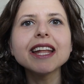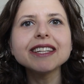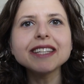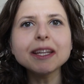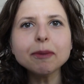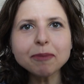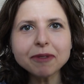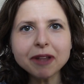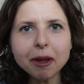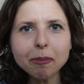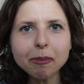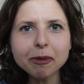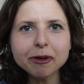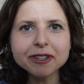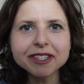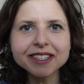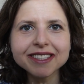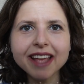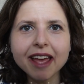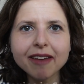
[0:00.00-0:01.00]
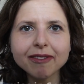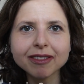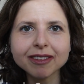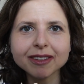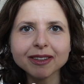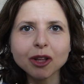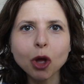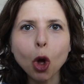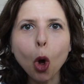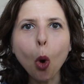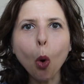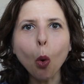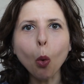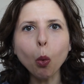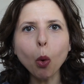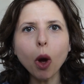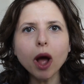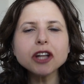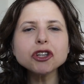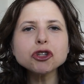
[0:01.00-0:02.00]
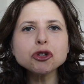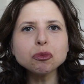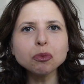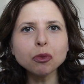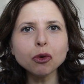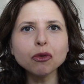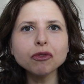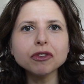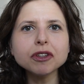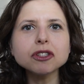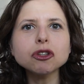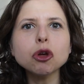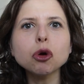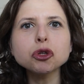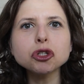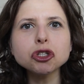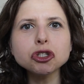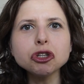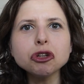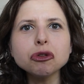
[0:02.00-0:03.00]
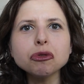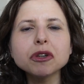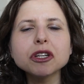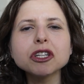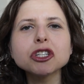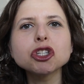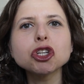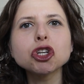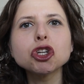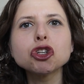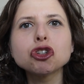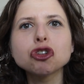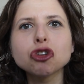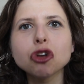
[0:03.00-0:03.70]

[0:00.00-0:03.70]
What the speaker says: Tip number 7, watch movies or series in